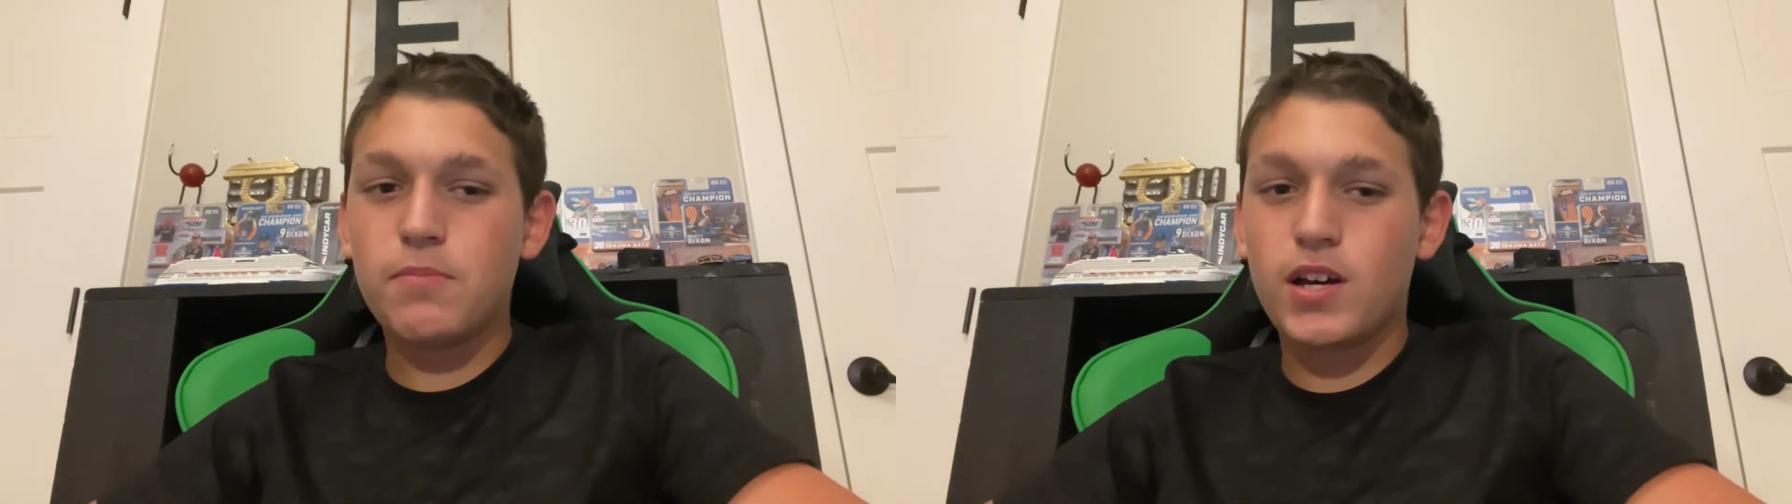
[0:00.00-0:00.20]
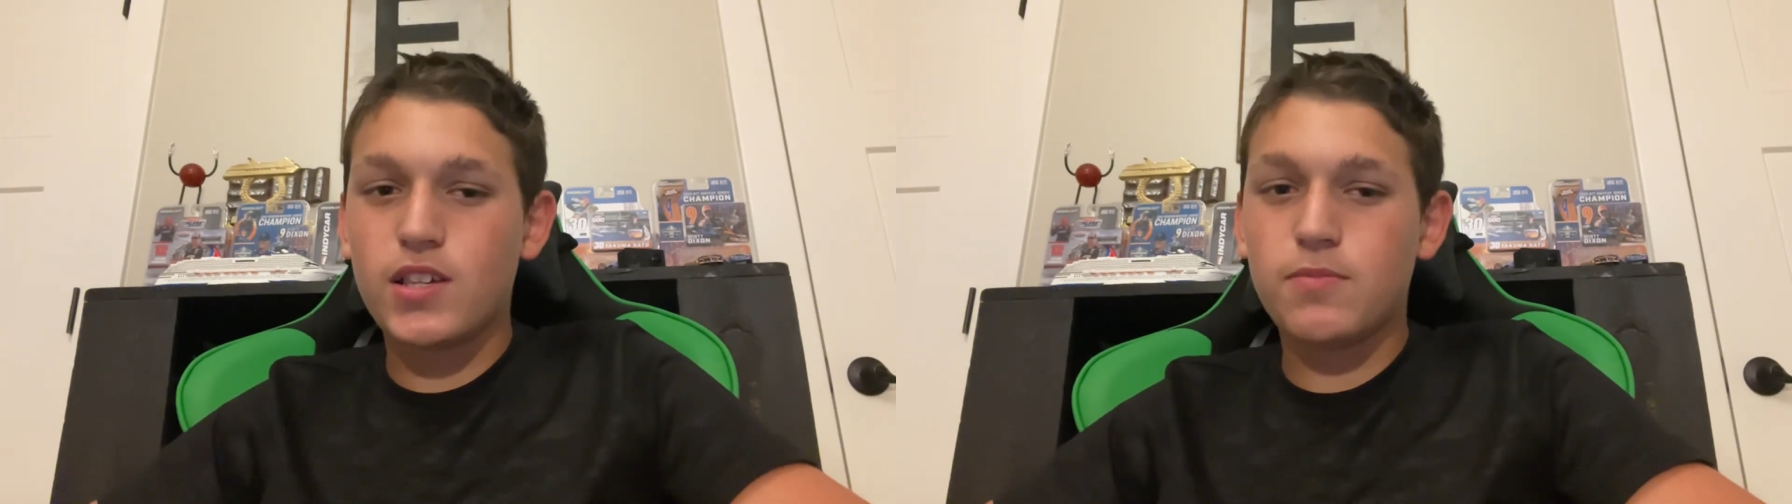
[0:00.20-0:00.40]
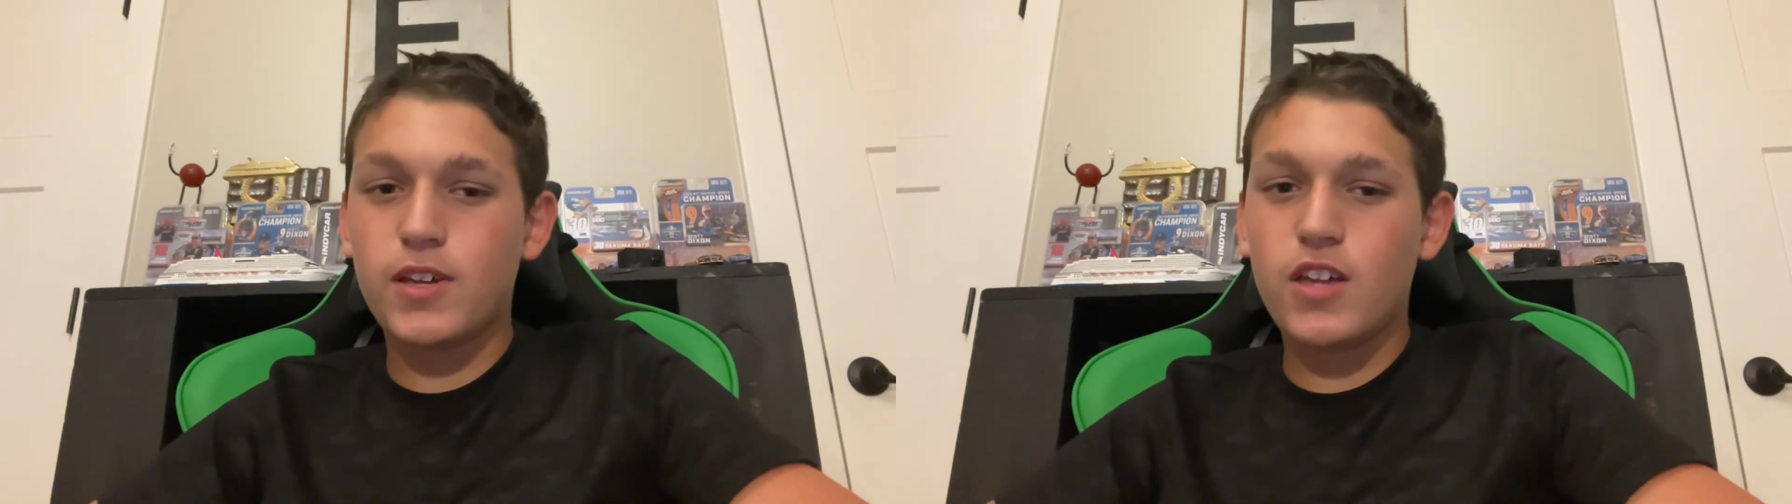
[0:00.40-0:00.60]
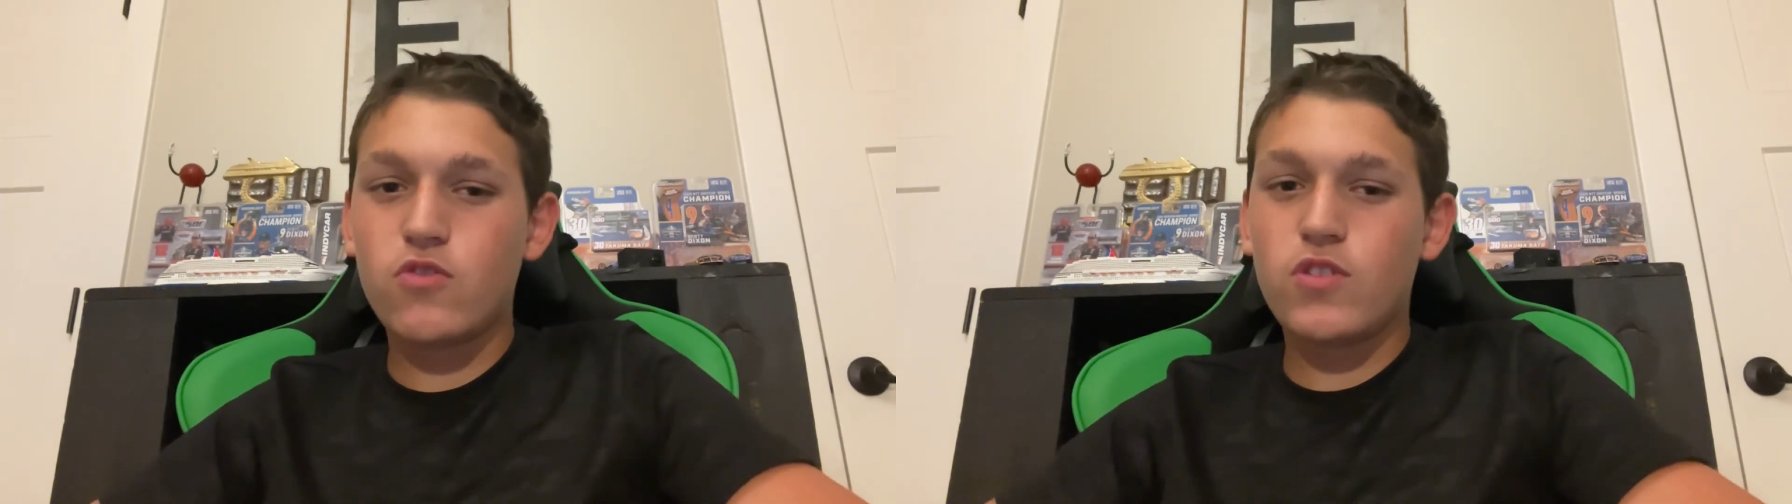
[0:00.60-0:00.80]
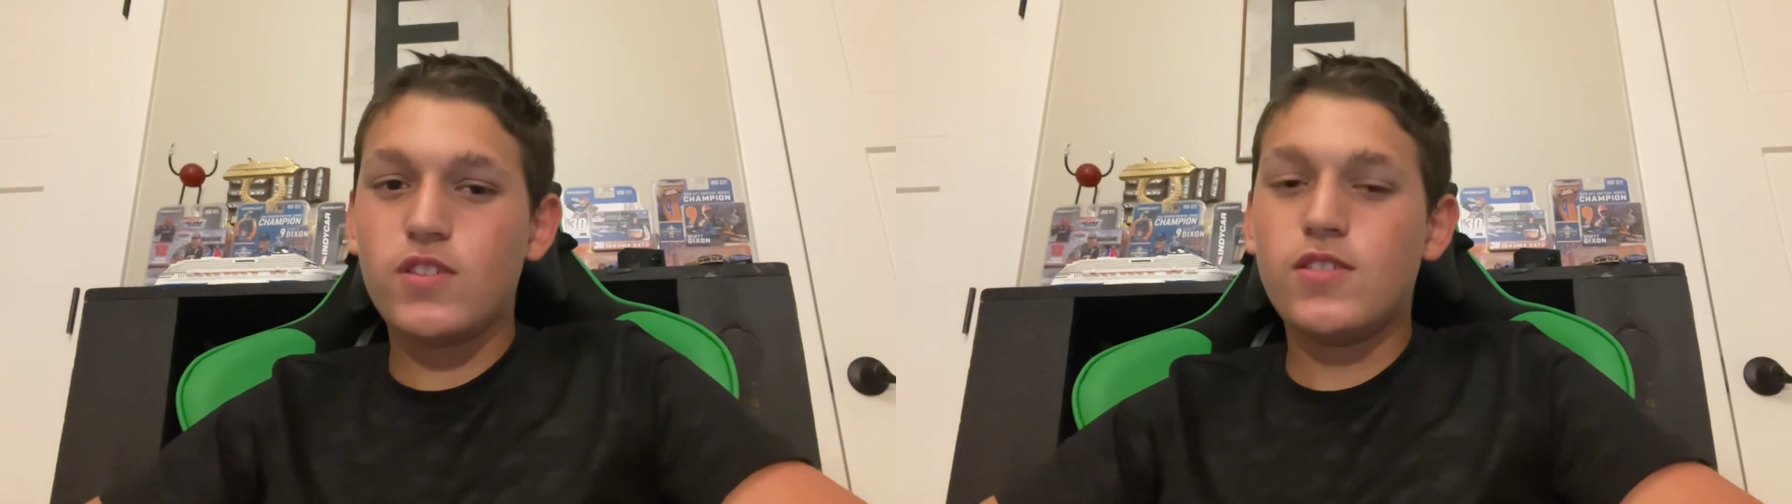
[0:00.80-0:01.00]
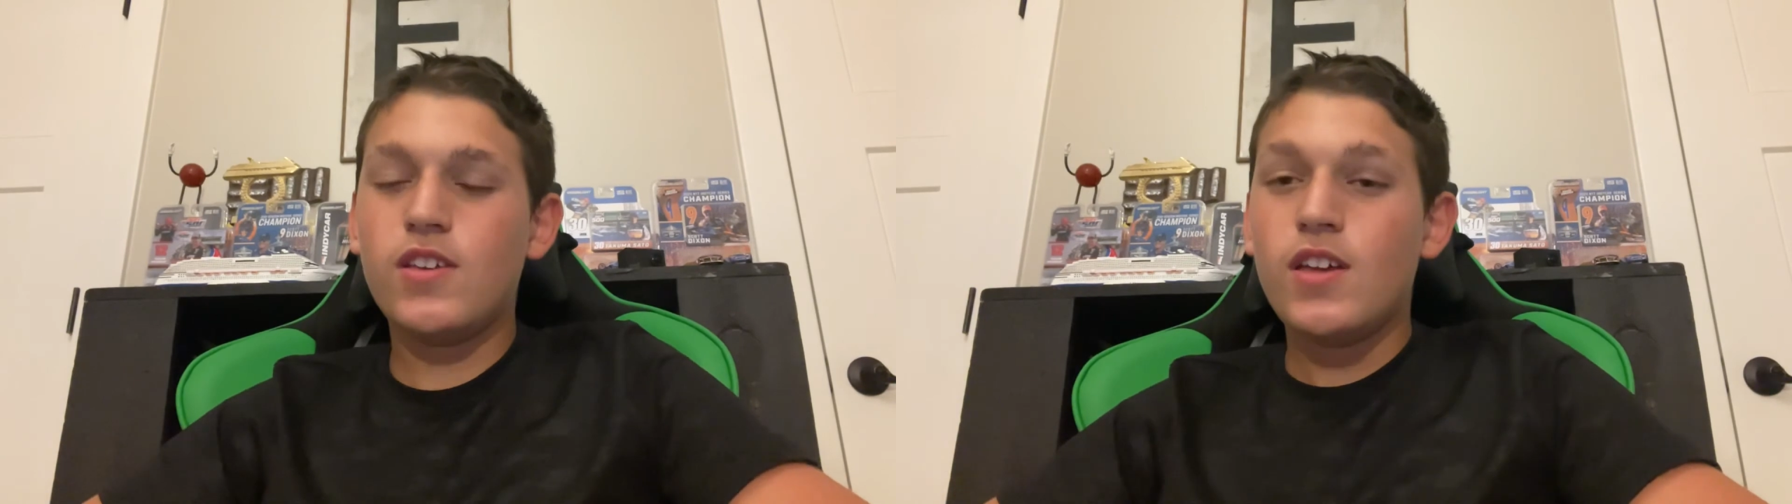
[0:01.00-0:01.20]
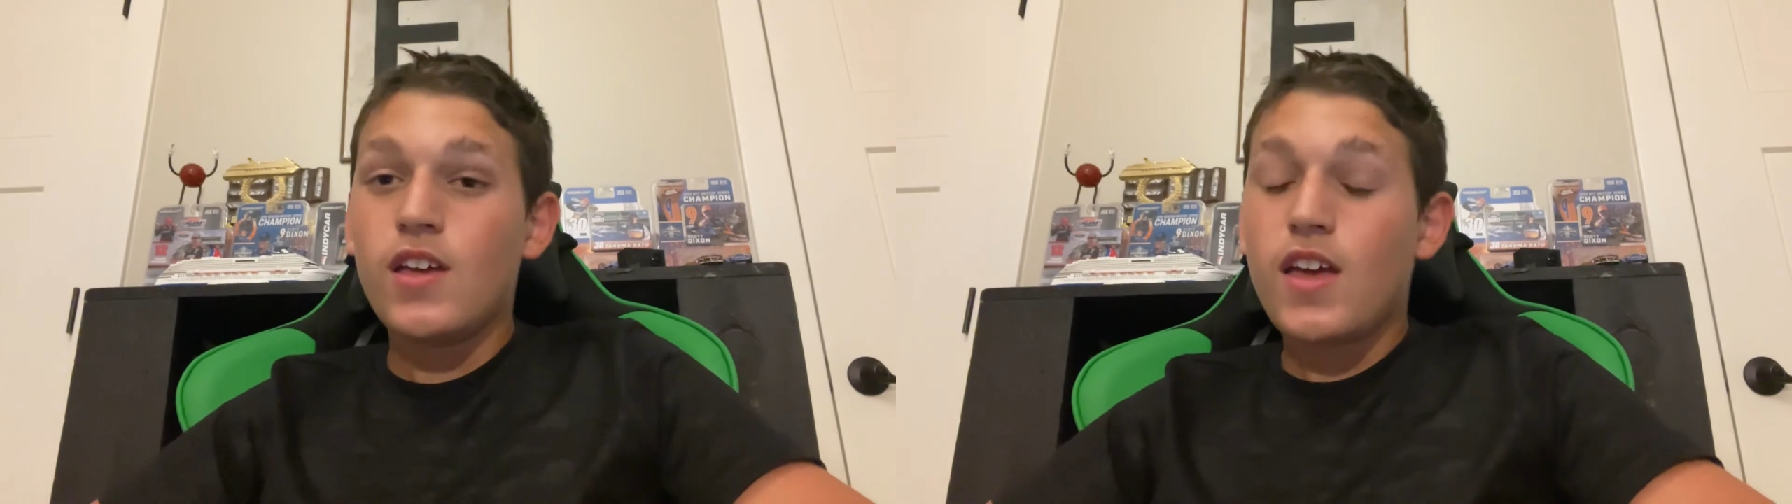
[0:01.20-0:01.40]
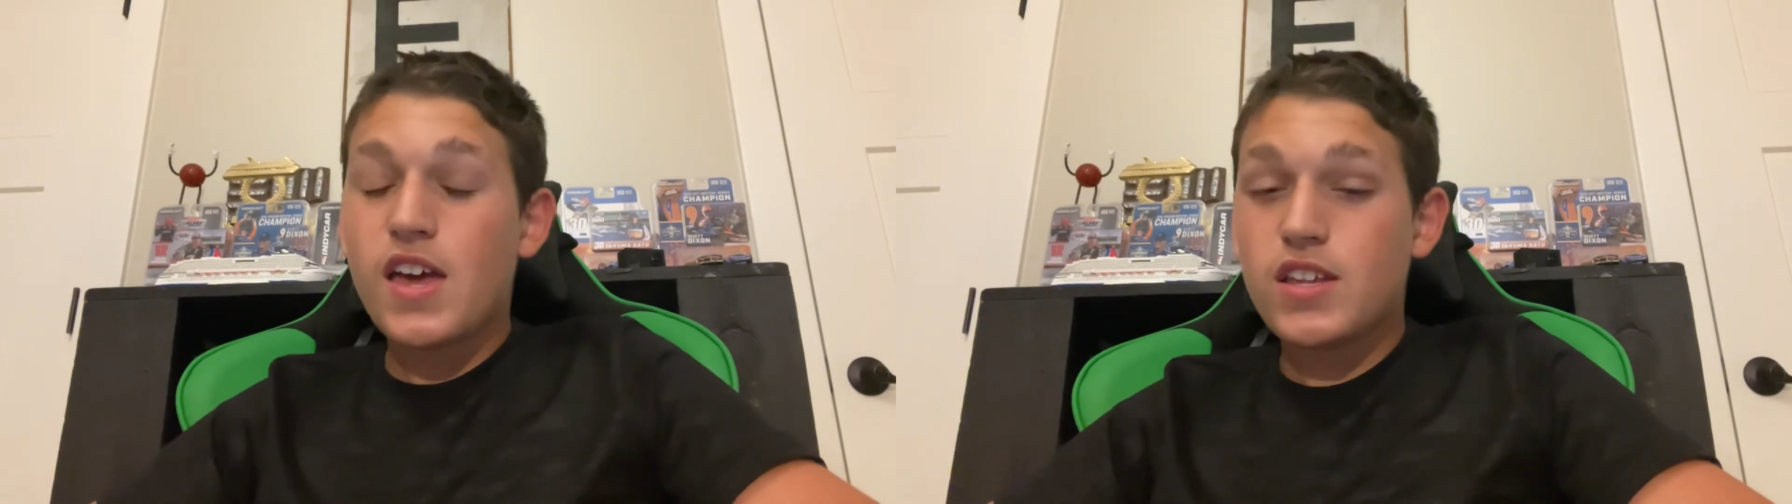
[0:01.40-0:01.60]
possible entries.
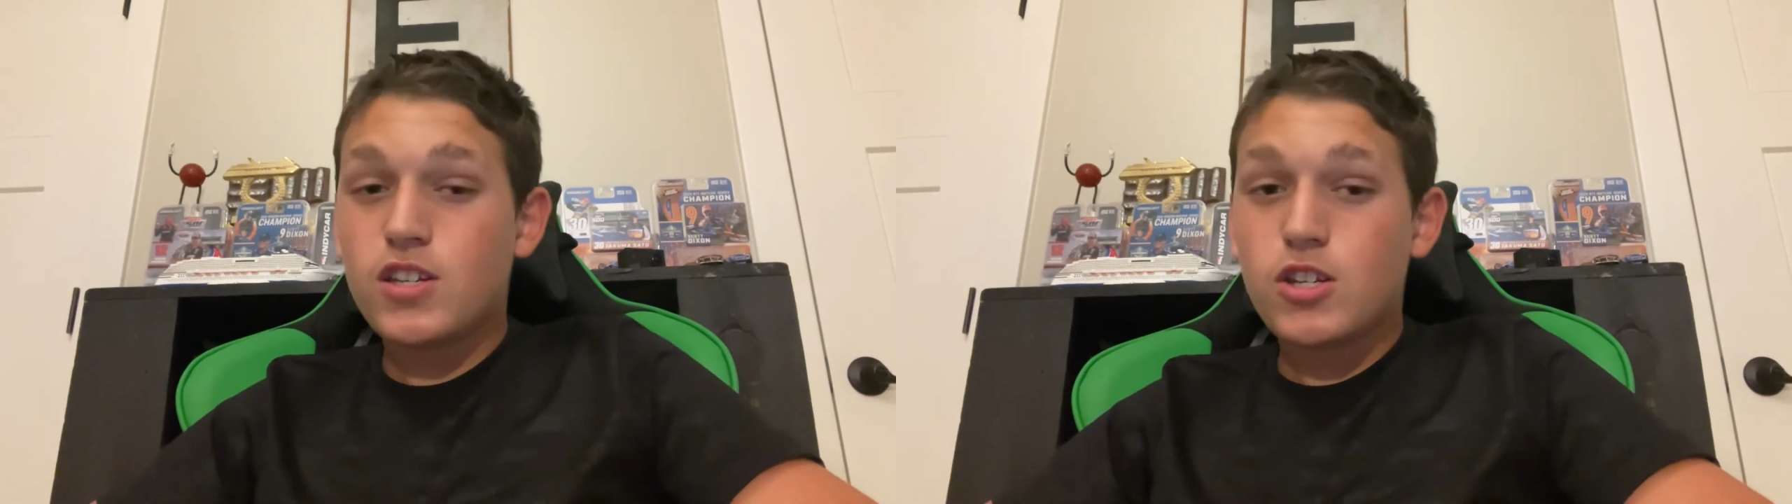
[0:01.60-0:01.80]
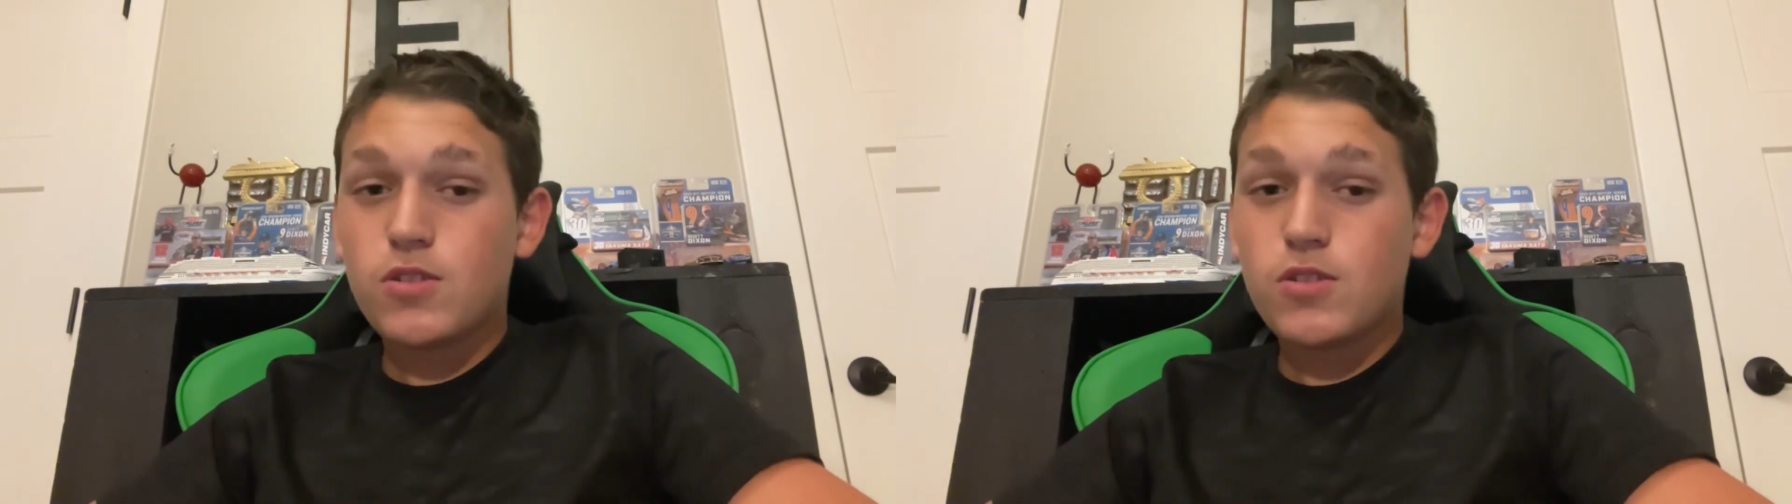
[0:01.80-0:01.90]
And